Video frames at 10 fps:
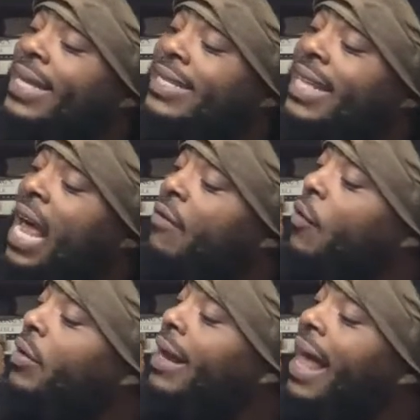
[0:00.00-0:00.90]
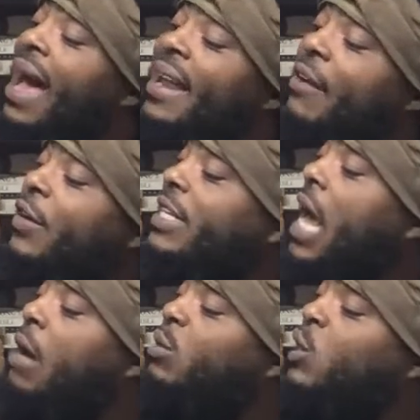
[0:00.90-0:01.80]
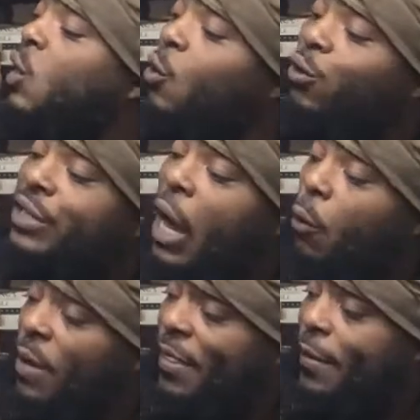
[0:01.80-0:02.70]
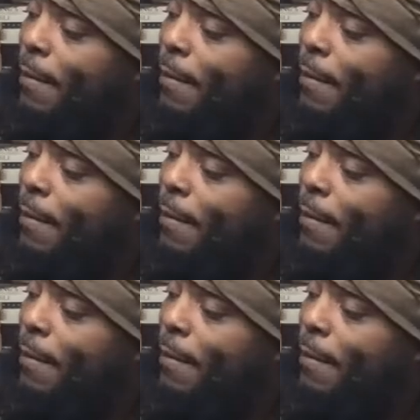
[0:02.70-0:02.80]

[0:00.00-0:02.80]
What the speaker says: life on the line every time she goes out with him.